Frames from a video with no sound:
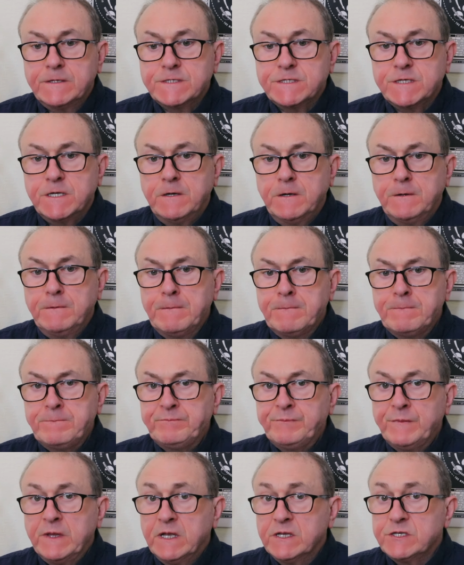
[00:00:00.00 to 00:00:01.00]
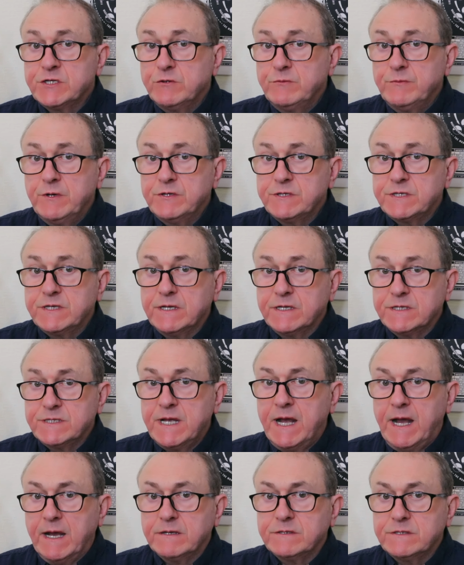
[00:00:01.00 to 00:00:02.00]
So it's almost
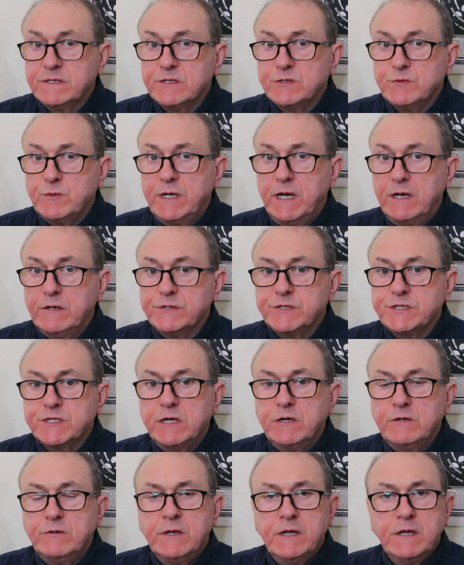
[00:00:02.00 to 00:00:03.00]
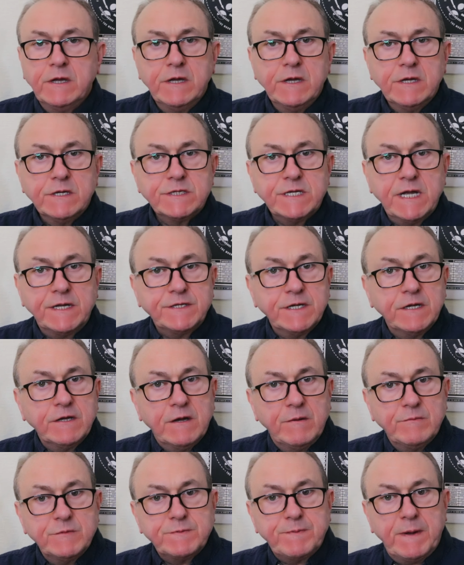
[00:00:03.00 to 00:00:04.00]
exact as well. So Saturn
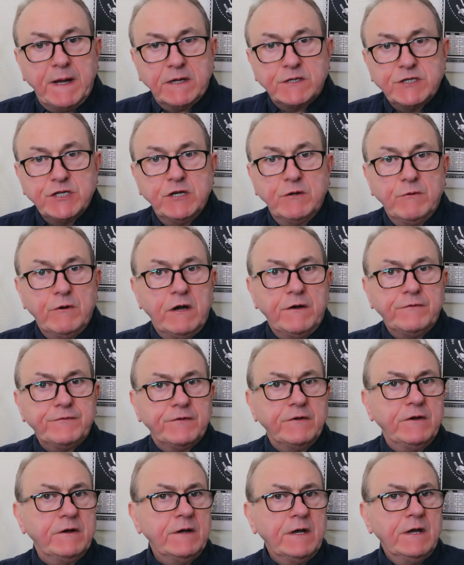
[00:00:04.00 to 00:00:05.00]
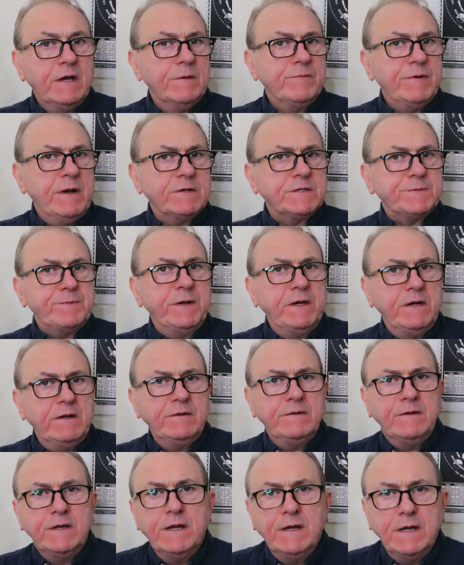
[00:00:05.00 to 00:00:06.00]
comes back to you after perhaps
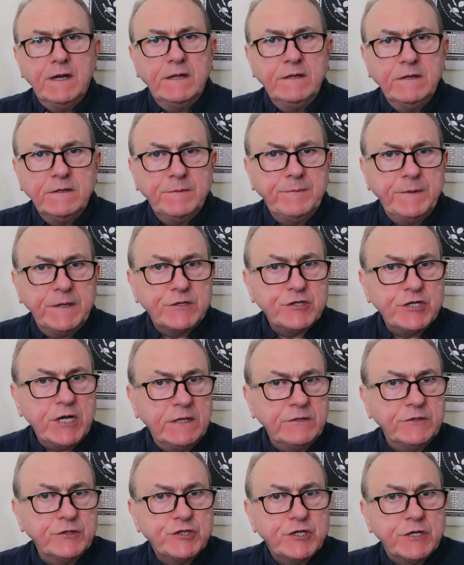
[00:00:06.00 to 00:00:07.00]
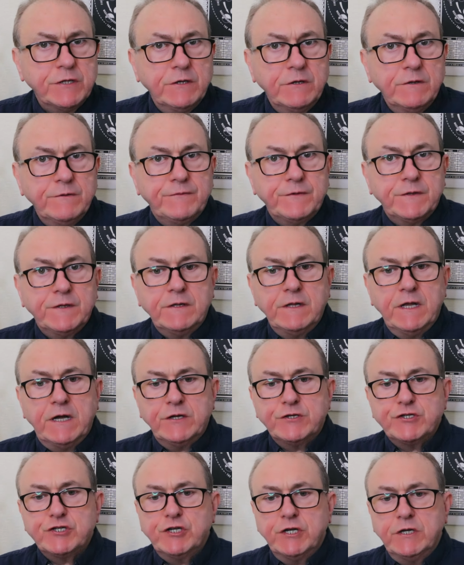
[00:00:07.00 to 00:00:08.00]
being a little bit challenging over the
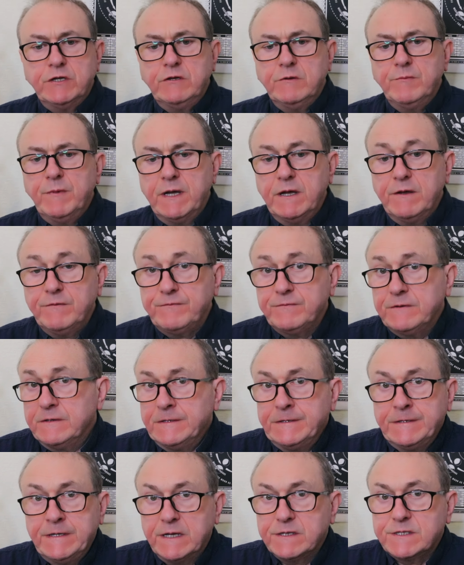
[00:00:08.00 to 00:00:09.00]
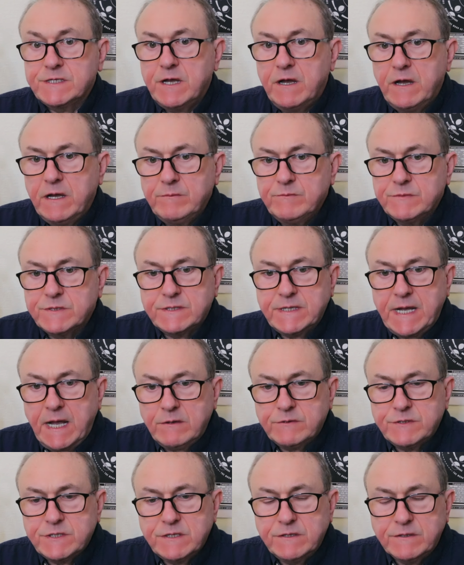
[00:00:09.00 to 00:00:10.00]
last year. You may have at times
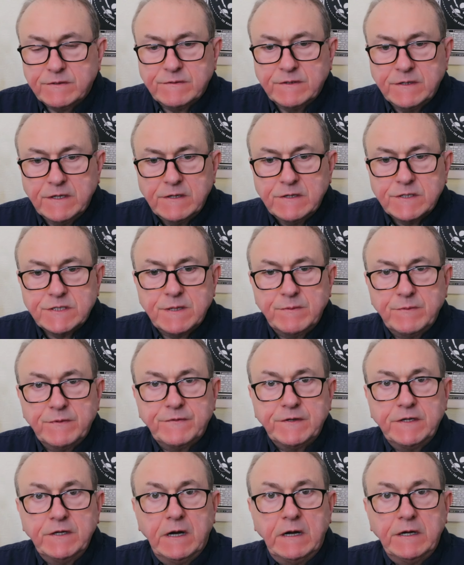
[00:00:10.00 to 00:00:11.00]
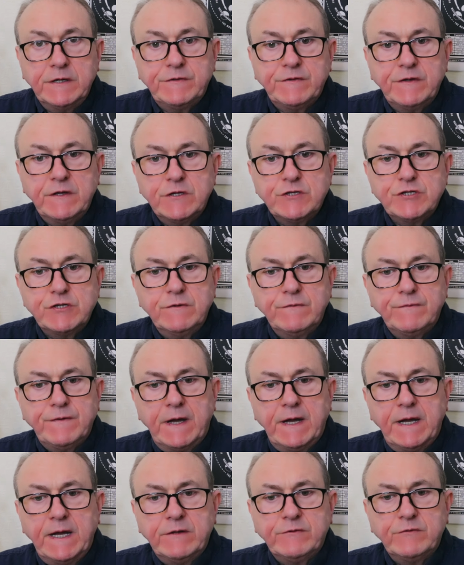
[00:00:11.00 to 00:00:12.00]
doubted some of the ideas you've
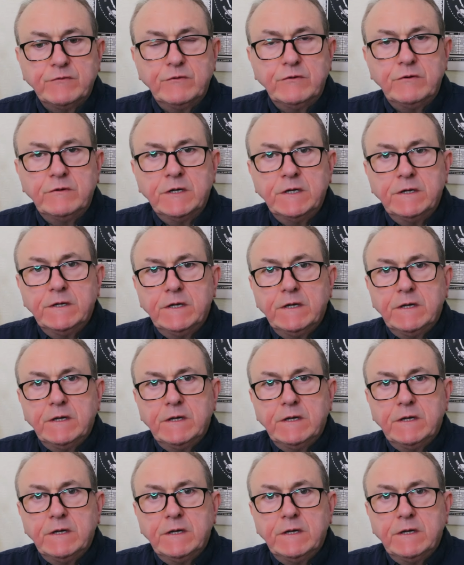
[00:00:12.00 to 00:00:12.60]
had, or